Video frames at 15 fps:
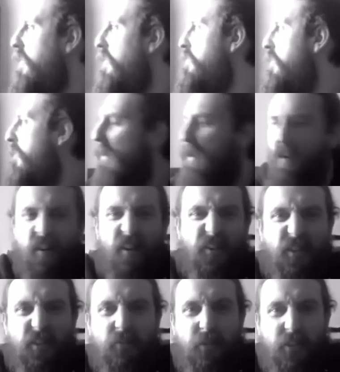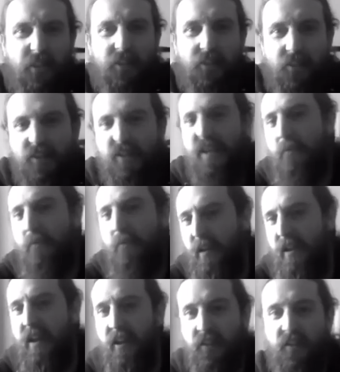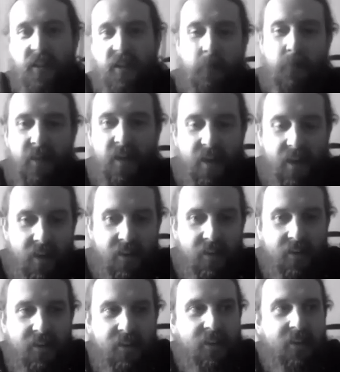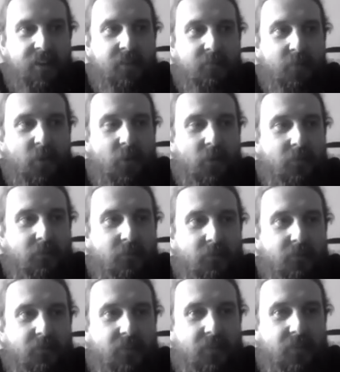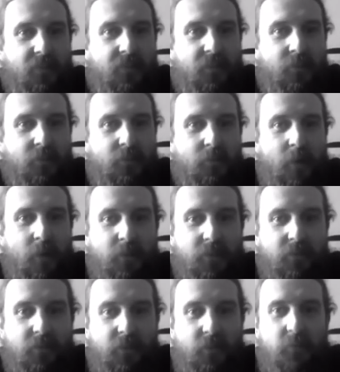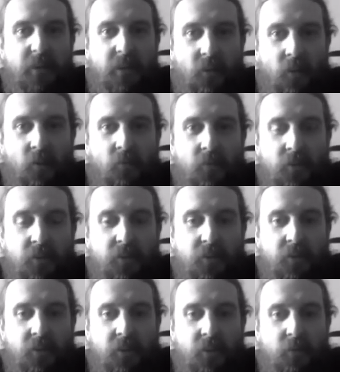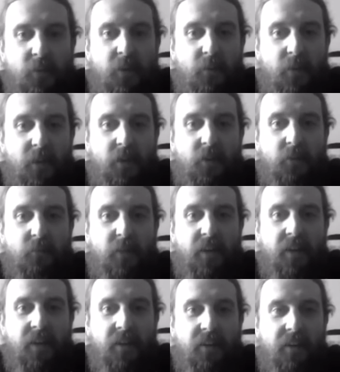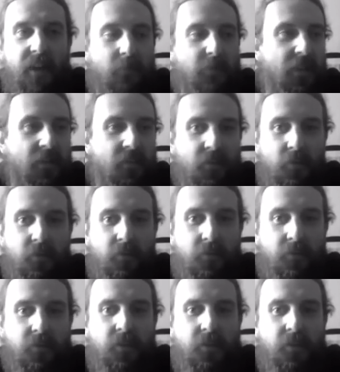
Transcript: where I'm like, I just wish I could just nip here, just nip there. But I always remind myself it could be a lot worse. We could be kept indoors